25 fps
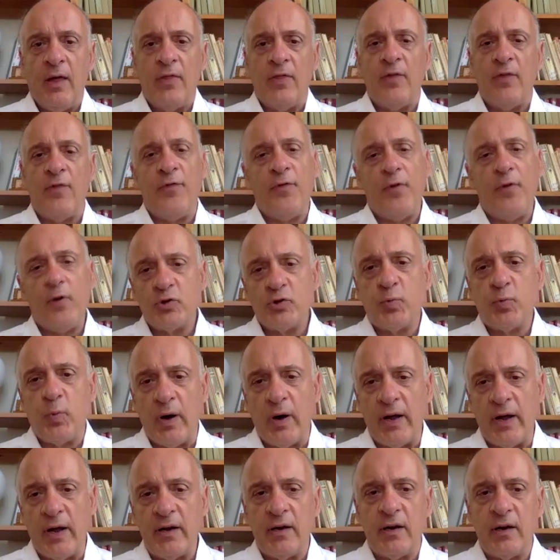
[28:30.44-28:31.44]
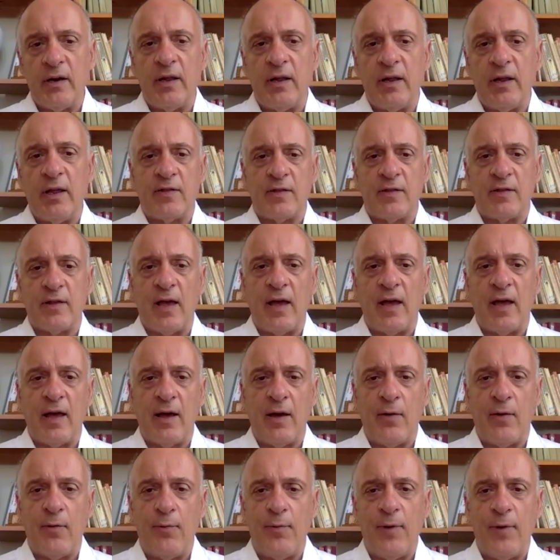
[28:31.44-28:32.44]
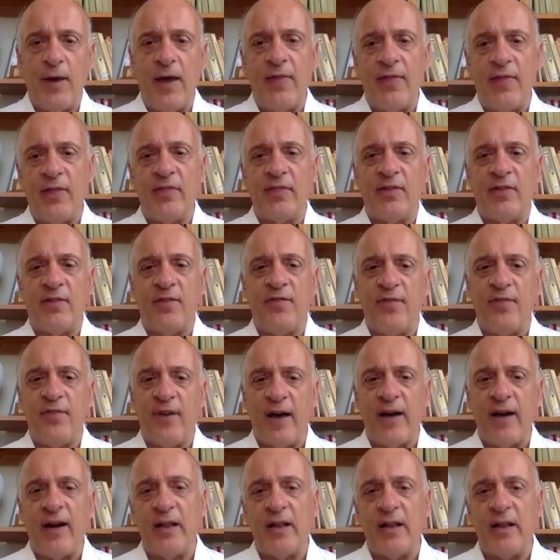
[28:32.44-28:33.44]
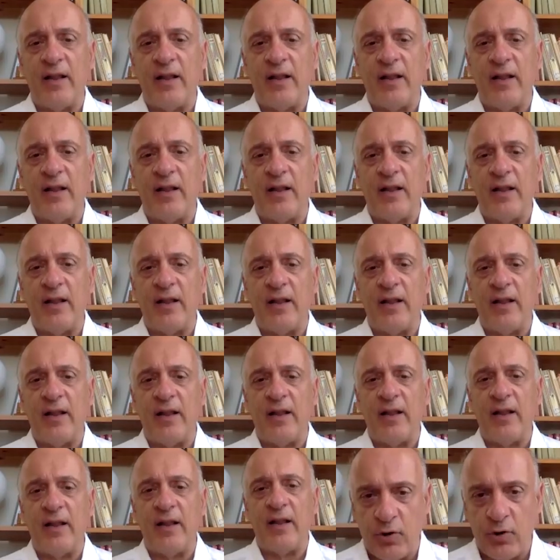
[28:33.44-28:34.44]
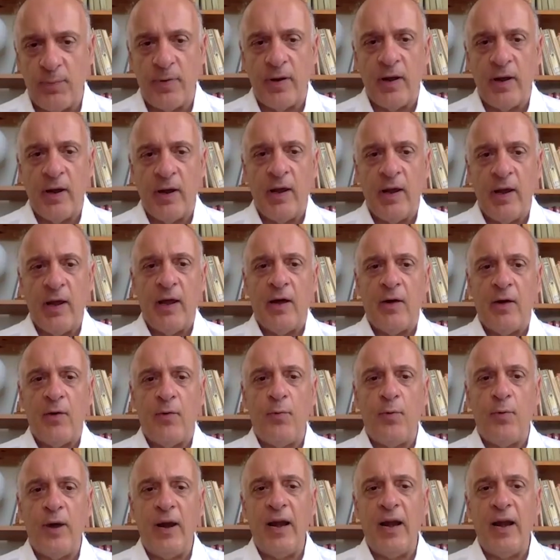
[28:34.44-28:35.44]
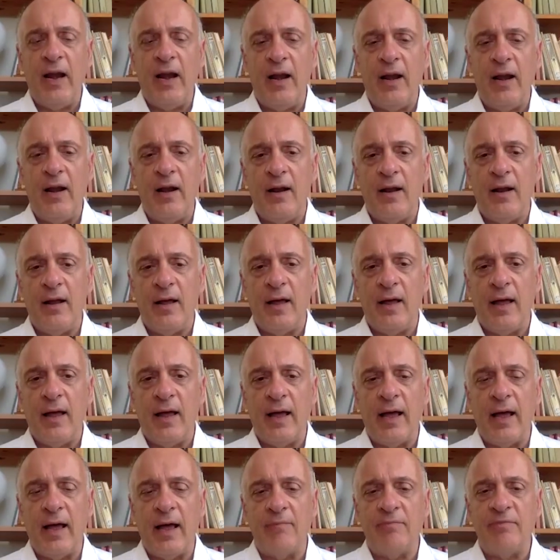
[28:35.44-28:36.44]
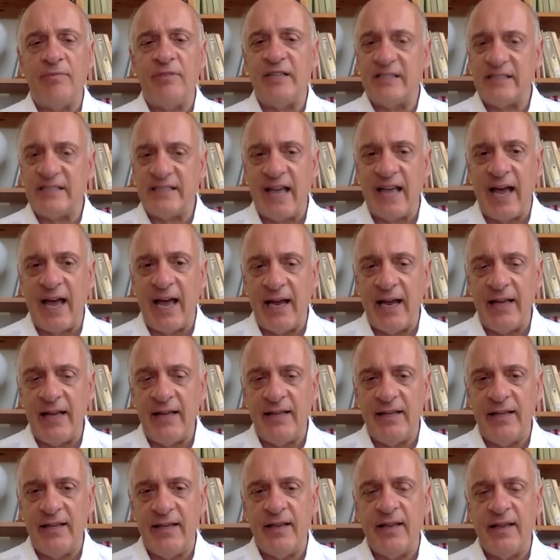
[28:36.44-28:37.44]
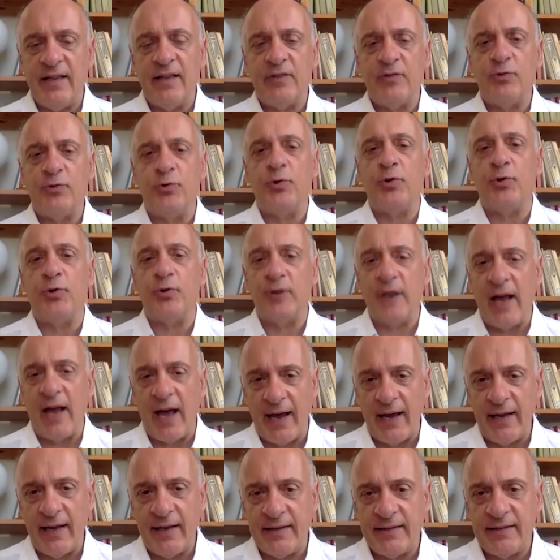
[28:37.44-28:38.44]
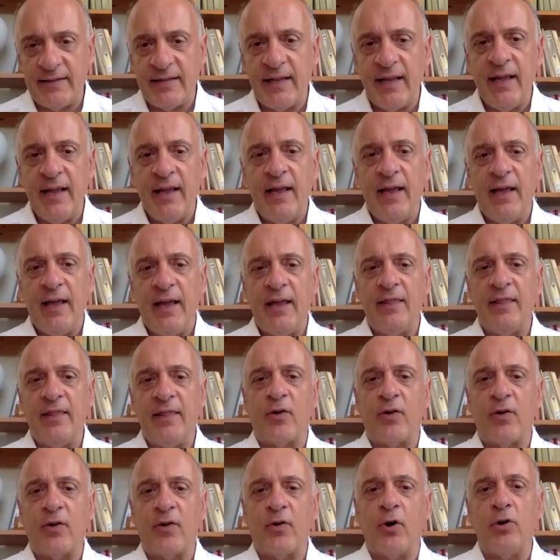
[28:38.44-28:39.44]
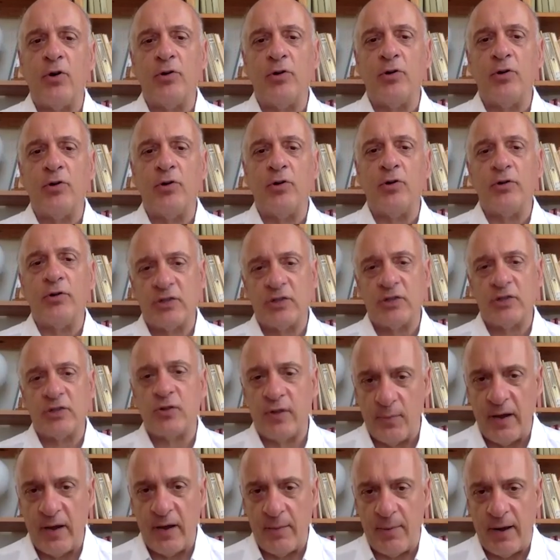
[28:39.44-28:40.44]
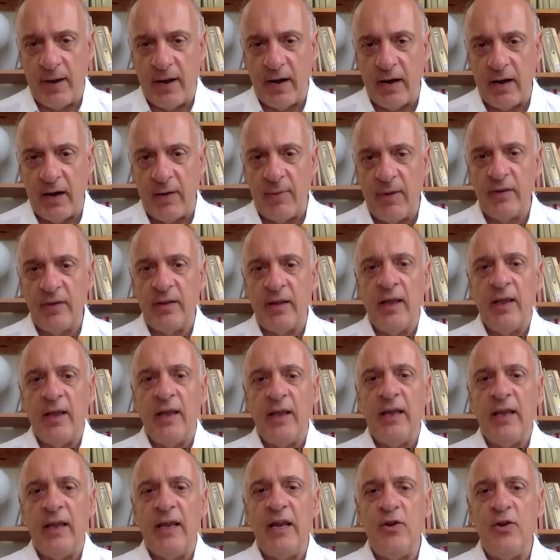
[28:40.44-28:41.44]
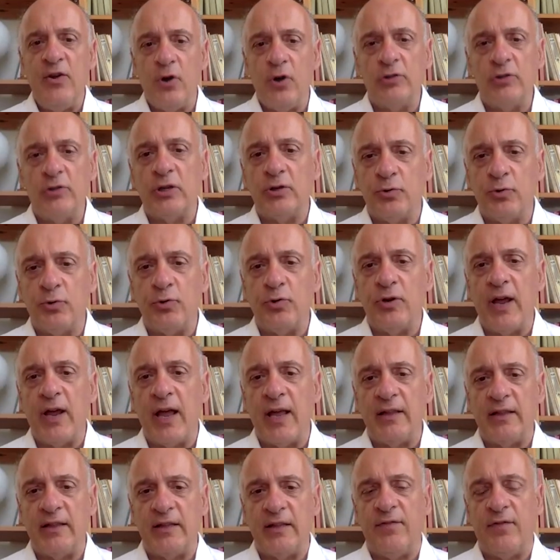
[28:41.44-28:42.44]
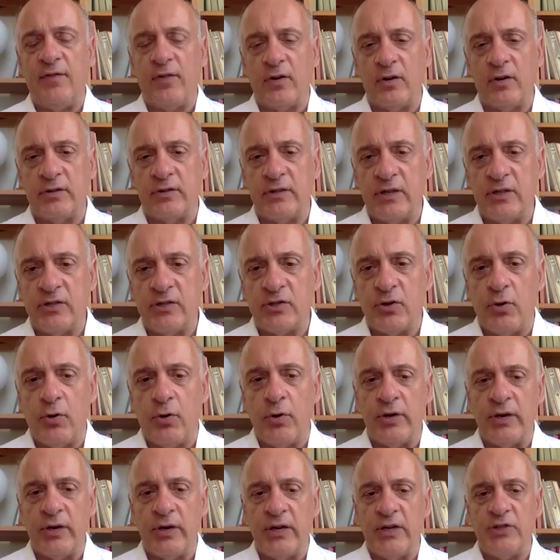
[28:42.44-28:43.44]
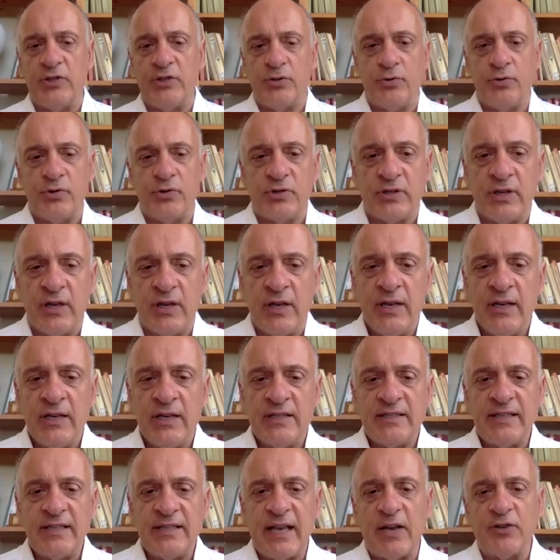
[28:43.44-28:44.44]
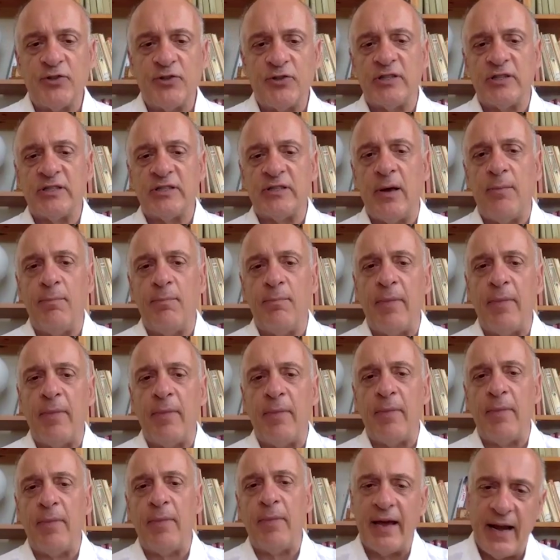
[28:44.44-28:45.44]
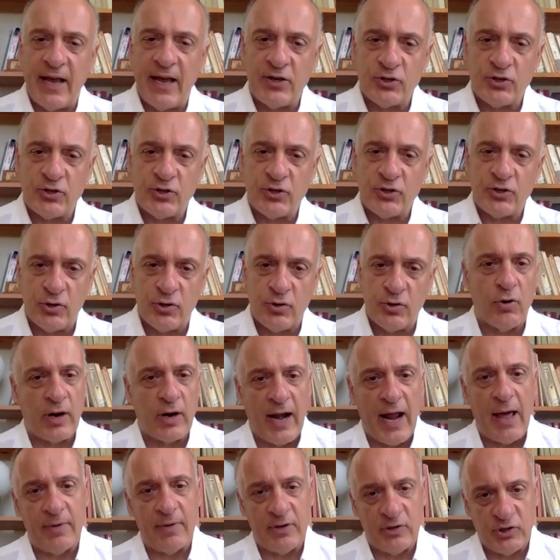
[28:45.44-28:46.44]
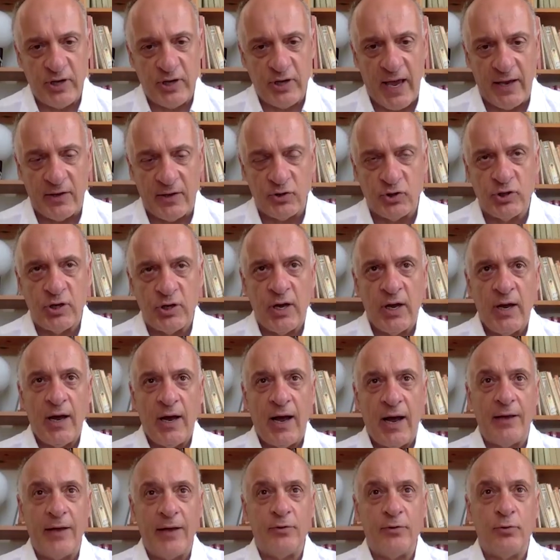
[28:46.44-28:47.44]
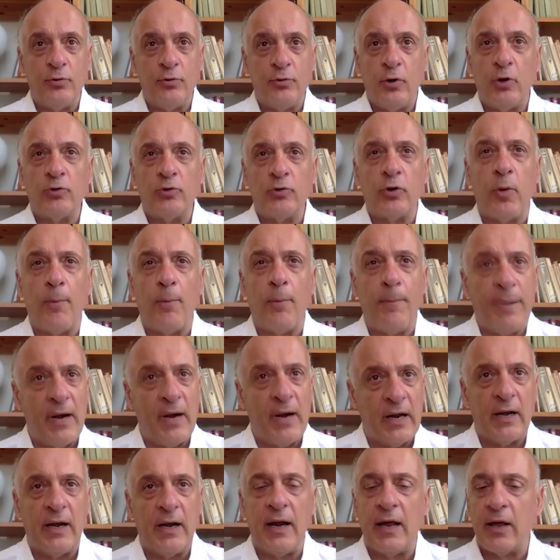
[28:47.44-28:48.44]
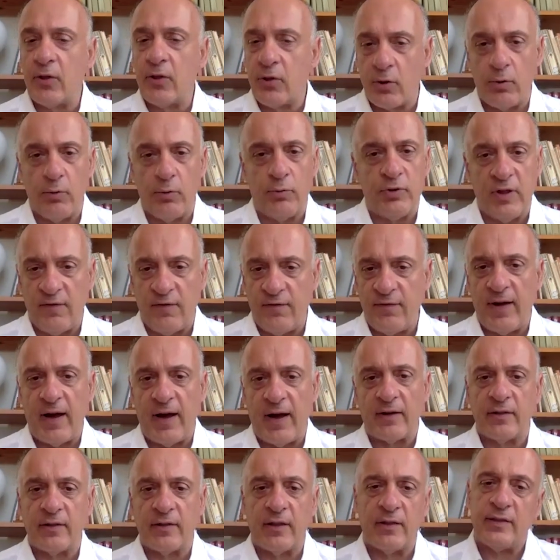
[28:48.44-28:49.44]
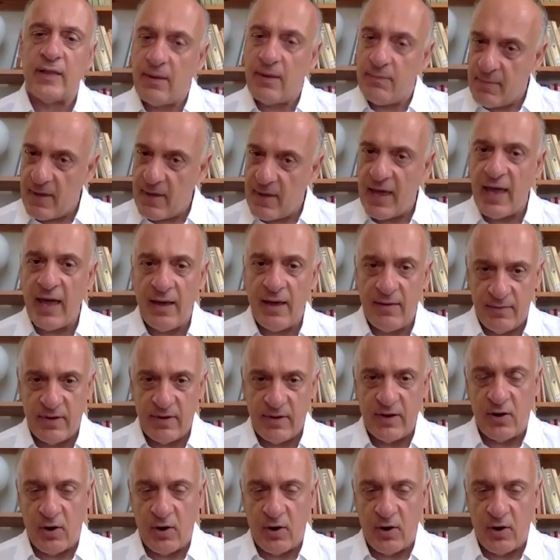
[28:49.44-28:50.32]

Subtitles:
The first one is whether the far-right parties in Europe will decide to unite in the context of the European Parliament in order to create difficulties on issues such as migration or climate change. I do not completely exclude the fact that they may,